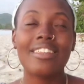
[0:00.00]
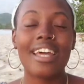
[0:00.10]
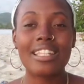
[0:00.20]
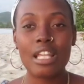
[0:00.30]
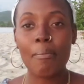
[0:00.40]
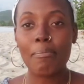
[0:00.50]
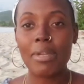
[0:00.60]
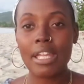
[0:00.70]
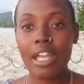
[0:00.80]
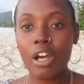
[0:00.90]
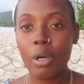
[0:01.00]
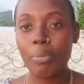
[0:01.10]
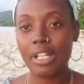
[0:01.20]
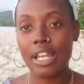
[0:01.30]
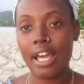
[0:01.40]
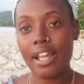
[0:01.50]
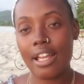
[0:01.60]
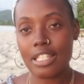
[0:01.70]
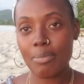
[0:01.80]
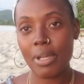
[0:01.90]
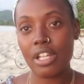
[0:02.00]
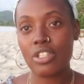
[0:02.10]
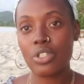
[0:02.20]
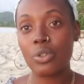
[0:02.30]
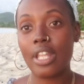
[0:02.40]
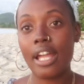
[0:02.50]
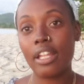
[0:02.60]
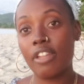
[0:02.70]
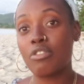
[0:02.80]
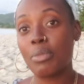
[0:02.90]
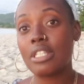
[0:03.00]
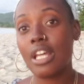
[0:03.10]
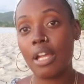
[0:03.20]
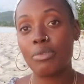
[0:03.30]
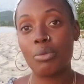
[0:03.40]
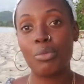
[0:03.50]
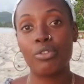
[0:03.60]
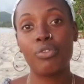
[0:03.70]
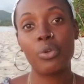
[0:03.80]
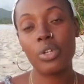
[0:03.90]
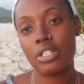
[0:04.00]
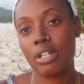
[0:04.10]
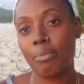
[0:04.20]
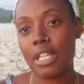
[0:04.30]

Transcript: that's a big help in that aspect. So that gives me time to more focus on